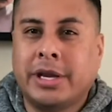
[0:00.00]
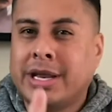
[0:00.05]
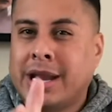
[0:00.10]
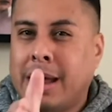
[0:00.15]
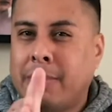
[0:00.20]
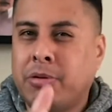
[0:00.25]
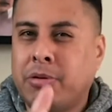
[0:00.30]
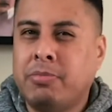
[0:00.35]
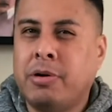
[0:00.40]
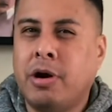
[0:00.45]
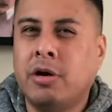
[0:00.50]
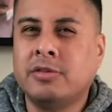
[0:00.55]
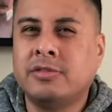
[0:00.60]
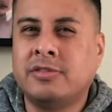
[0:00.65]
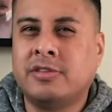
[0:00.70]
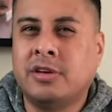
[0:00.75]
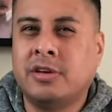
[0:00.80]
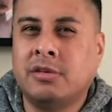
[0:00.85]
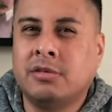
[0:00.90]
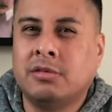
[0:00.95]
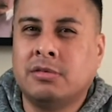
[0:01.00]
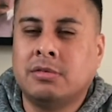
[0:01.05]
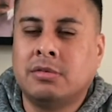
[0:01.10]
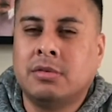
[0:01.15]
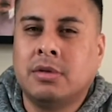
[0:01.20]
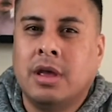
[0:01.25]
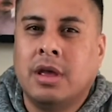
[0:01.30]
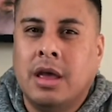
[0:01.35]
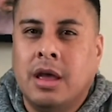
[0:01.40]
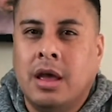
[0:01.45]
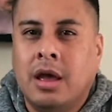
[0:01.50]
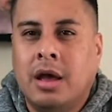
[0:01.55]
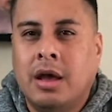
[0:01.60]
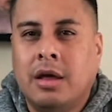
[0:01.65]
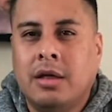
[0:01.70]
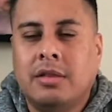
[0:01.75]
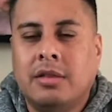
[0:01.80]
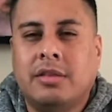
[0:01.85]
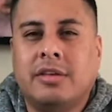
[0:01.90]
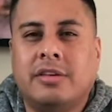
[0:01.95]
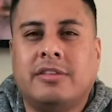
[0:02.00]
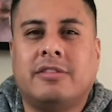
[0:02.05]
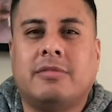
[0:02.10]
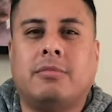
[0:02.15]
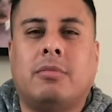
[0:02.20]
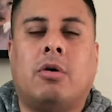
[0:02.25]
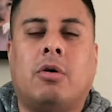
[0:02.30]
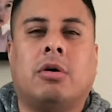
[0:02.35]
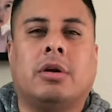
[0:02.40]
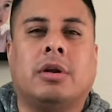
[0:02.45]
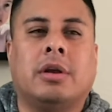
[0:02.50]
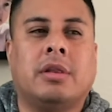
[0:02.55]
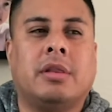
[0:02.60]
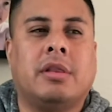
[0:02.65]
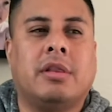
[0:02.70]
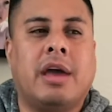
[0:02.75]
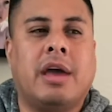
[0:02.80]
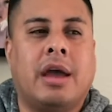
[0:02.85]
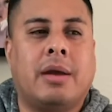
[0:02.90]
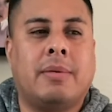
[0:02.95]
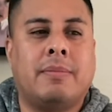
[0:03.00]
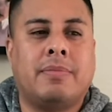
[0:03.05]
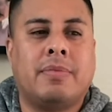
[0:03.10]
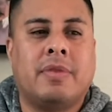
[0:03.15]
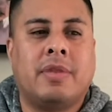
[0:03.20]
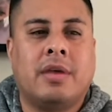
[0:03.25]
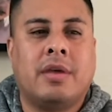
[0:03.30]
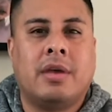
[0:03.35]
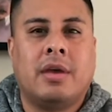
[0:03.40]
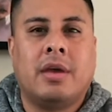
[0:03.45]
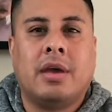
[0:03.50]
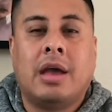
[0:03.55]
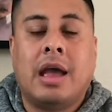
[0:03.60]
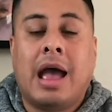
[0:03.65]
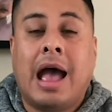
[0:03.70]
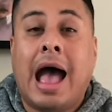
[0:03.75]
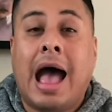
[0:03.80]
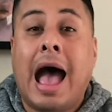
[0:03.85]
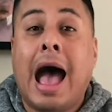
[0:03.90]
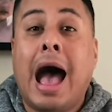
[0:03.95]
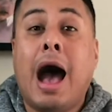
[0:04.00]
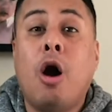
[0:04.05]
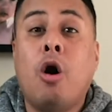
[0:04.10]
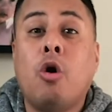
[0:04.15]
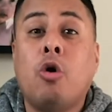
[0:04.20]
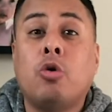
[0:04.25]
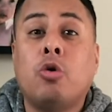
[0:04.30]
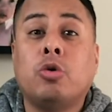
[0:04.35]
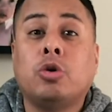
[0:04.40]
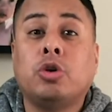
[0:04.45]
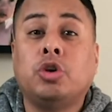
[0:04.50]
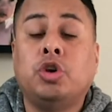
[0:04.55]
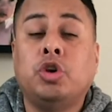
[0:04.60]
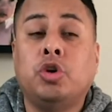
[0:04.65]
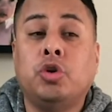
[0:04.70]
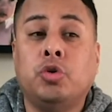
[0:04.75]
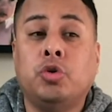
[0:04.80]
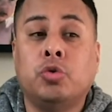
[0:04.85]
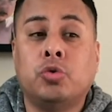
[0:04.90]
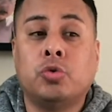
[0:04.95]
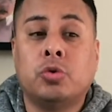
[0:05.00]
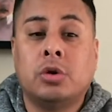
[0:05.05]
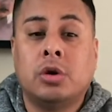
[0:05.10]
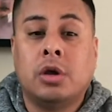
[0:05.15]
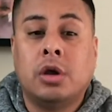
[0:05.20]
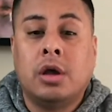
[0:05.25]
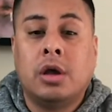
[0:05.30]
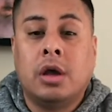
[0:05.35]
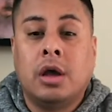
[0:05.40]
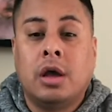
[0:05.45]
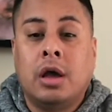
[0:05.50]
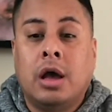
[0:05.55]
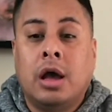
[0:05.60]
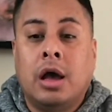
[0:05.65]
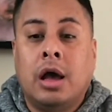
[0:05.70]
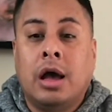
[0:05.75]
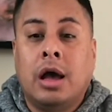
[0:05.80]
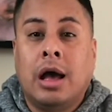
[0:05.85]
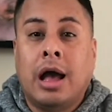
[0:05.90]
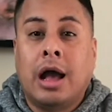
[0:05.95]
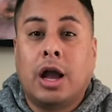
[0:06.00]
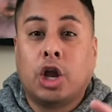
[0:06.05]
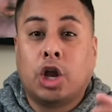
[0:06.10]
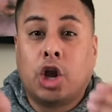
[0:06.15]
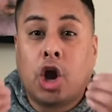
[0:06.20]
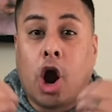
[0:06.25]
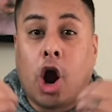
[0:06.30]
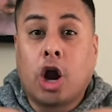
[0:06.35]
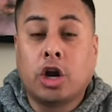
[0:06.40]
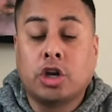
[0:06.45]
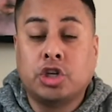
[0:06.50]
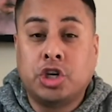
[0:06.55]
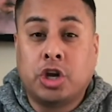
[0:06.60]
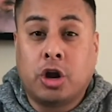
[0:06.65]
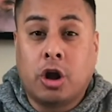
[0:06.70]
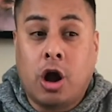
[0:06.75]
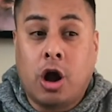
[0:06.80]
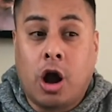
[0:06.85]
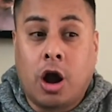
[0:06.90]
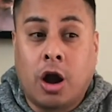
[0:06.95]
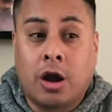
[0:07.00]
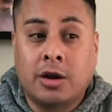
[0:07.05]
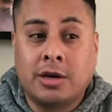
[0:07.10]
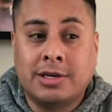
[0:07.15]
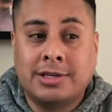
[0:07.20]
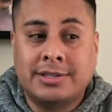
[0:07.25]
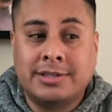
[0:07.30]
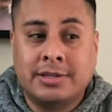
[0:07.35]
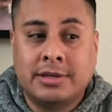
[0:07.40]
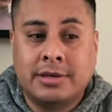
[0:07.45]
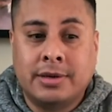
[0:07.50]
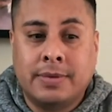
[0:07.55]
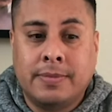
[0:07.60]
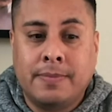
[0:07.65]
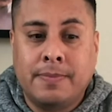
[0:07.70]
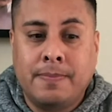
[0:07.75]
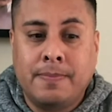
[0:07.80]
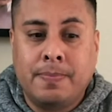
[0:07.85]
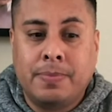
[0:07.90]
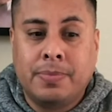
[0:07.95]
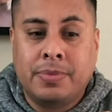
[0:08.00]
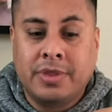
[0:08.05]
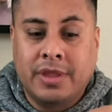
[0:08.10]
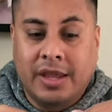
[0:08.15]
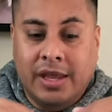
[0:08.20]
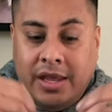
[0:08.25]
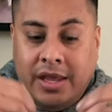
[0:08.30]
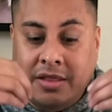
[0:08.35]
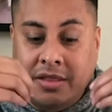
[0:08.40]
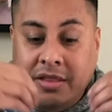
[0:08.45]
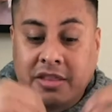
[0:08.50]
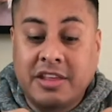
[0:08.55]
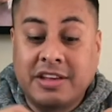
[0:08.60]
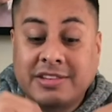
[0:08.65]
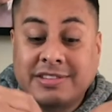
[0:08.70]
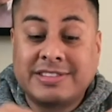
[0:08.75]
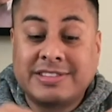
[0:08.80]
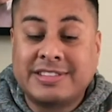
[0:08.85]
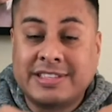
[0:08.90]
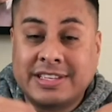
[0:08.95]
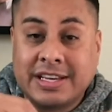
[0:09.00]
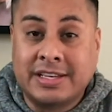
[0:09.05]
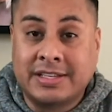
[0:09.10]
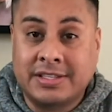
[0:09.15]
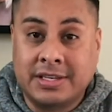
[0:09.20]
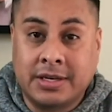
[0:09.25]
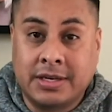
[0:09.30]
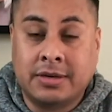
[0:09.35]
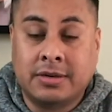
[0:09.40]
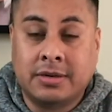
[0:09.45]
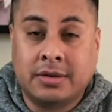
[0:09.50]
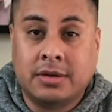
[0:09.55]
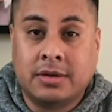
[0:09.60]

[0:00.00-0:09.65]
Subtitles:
can I propose to you this morning that how you guard your heart in this season